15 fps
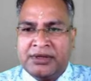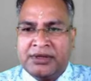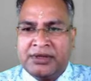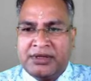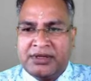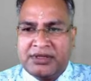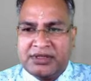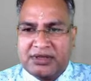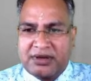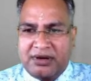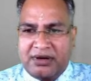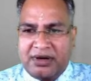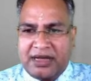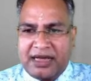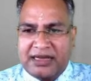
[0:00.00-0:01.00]
it is
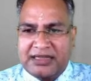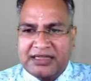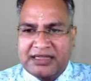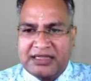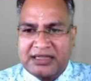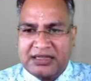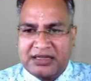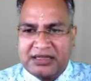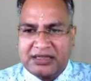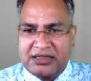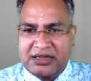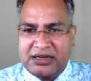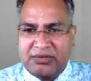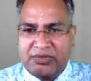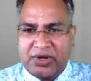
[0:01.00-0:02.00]
called as a search
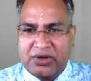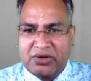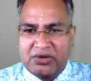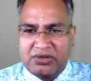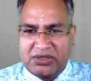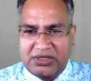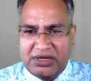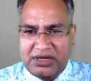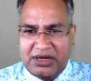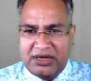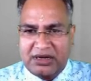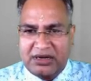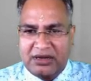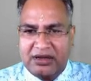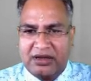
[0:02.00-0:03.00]
tree because it